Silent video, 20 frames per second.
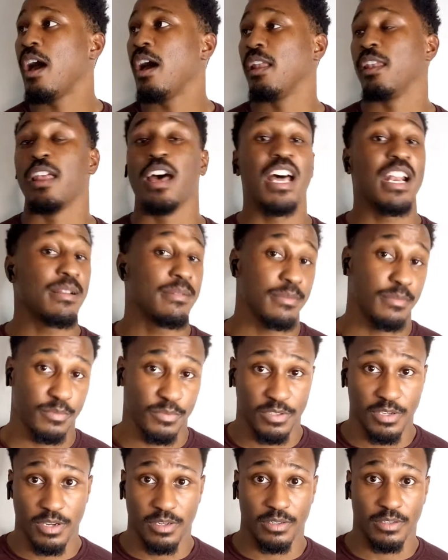A lot of people
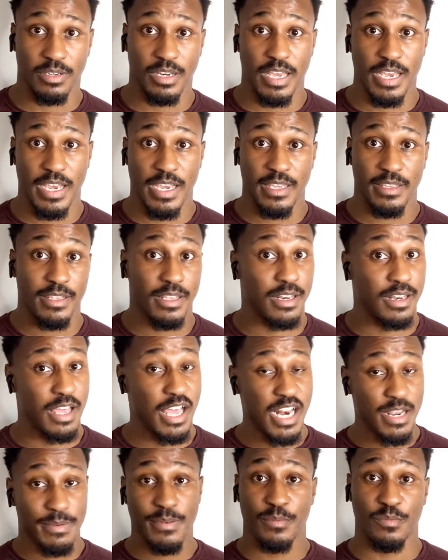saw Goliath. A
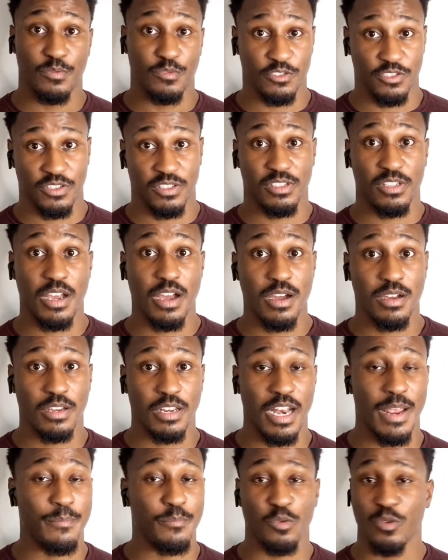lot of people was just
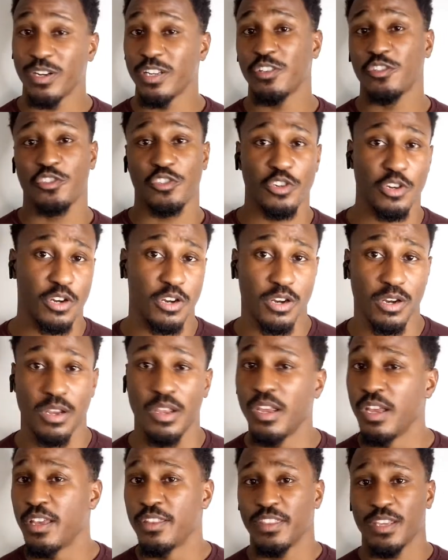talking. I'm pretty sure
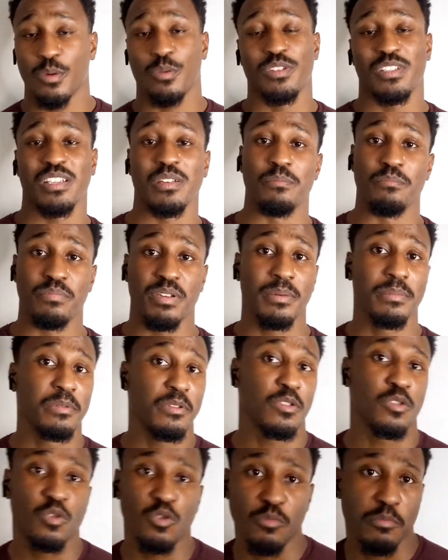there was some
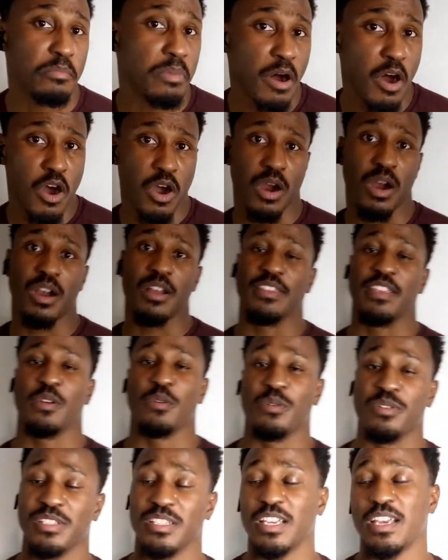biblical bar there
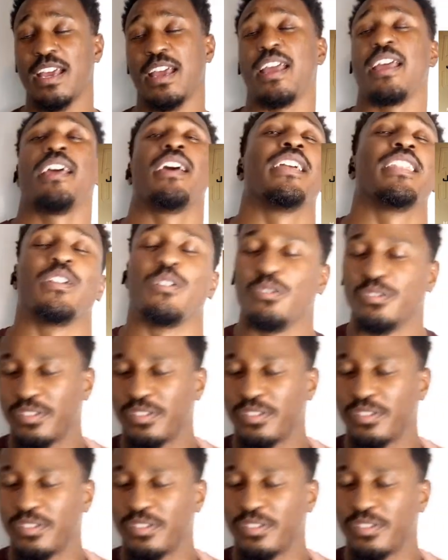was at, and it